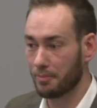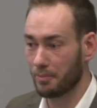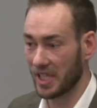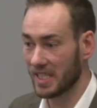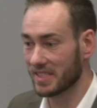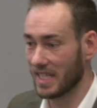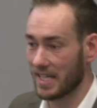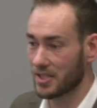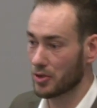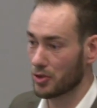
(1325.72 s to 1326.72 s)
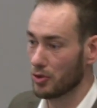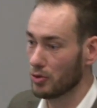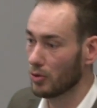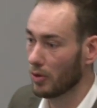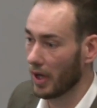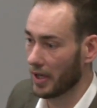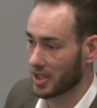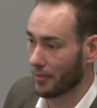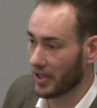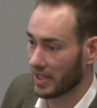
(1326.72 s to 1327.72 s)
But he decides to do
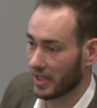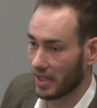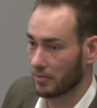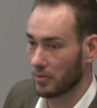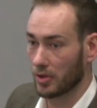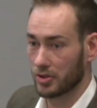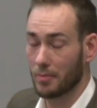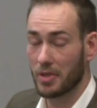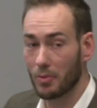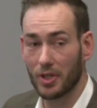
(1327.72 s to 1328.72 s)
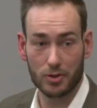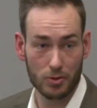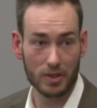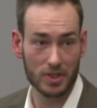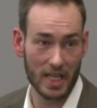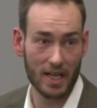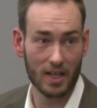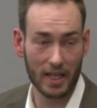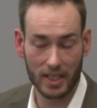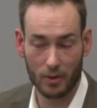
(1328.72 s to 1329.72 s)
something that some people are doing today
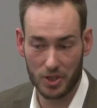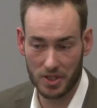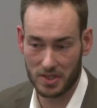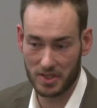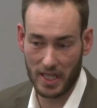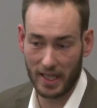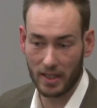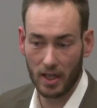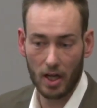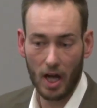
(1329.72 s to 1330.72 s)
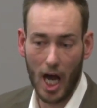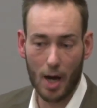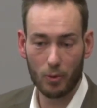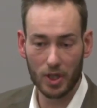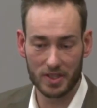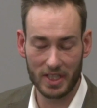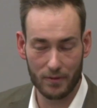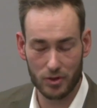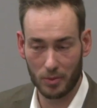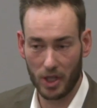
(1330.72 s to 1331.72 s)
on LinkedIn, which is saying, I'm willing to
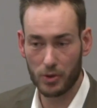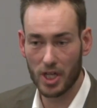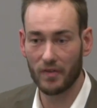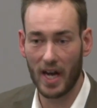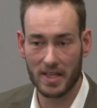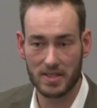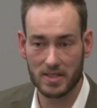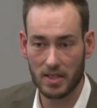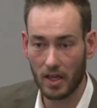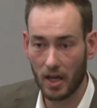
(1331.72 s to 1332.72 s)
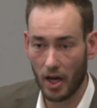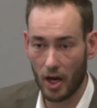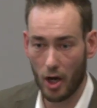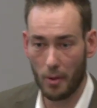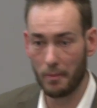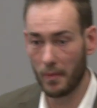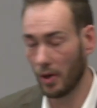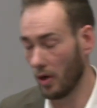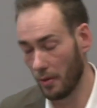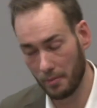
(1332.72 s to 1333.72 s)
give some career advice,
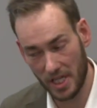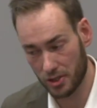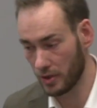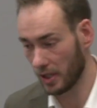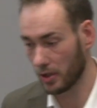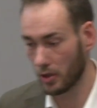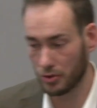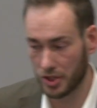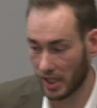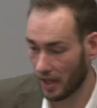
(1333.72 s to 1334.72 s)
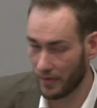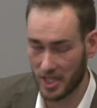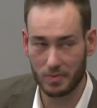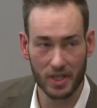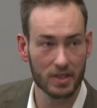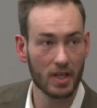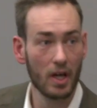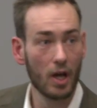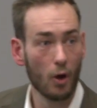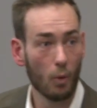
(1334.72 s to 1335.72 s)
mentoring, coaching, investment,
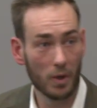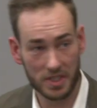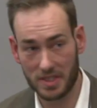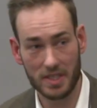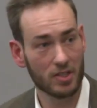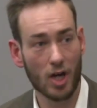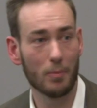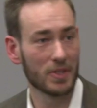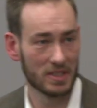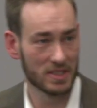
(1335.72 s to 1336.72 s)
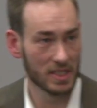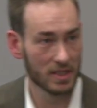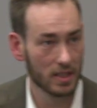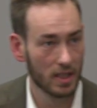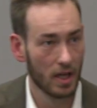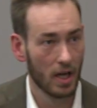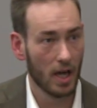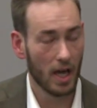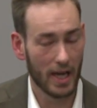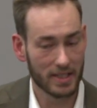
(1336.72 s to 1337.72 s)
which is his competency.
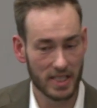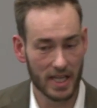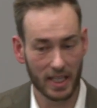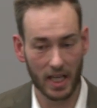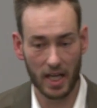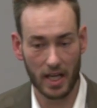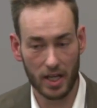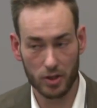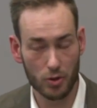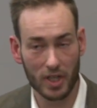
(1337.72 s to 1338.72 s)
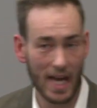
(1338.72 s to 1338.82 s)
And saying, you can